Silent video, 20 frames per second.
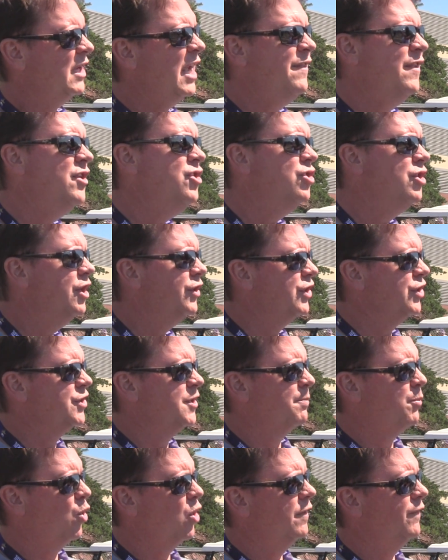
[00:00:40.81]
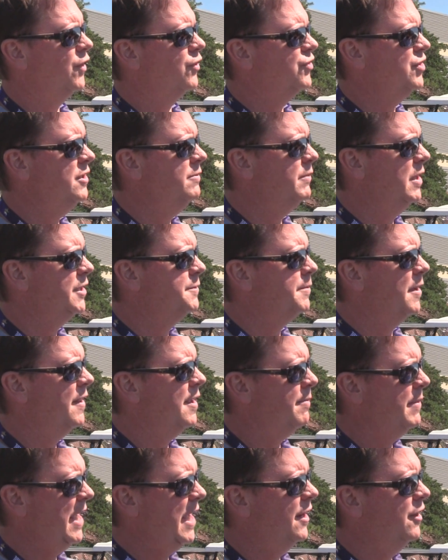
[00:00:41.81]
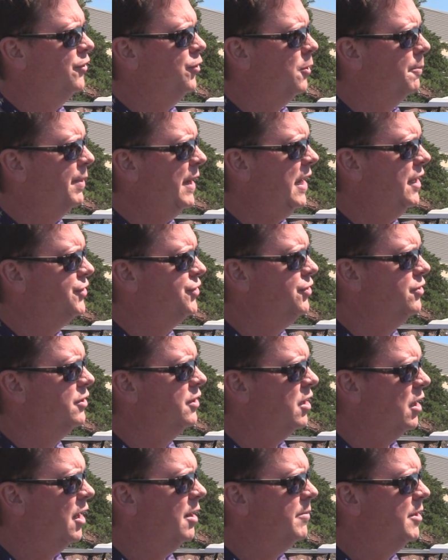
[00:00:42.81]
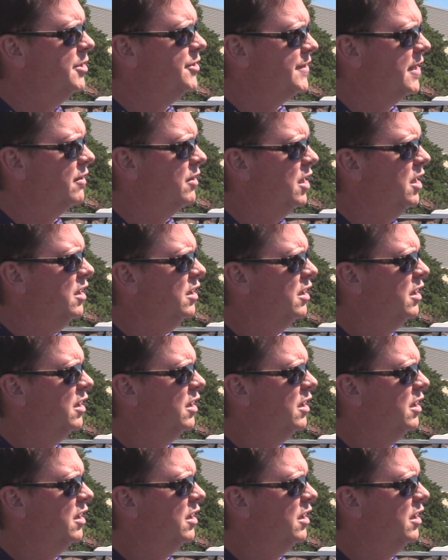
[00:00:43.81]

And then you get the support of your teammates by them handing your pads so you can carry them in. Is that right?